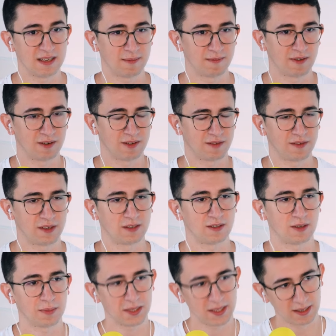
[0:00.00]
a deep philosophical
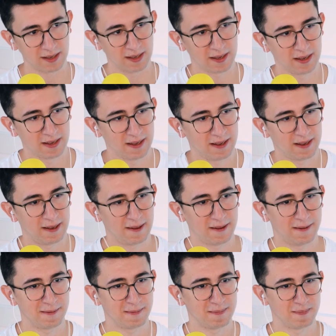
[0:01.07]
topic.
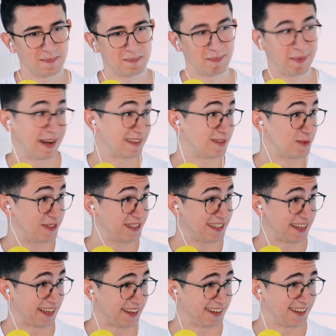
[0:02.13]
But as we
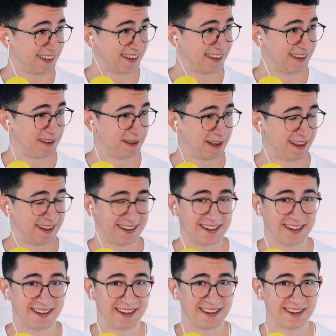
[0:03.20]
see,
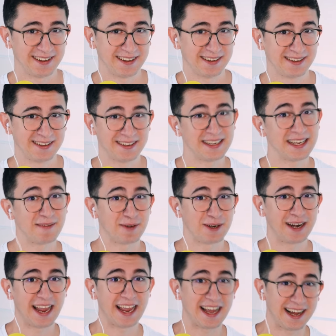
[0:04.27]

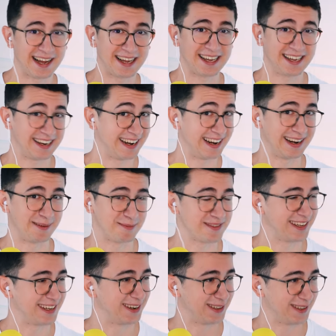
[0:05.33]
even AI and
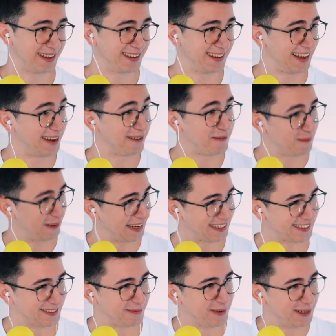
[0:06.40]
LLMs are not
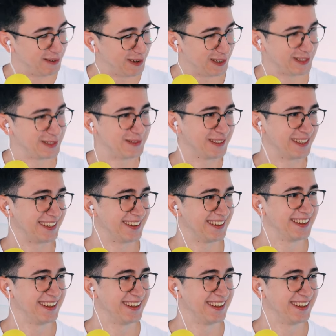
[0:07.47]
unfazed by philosophy.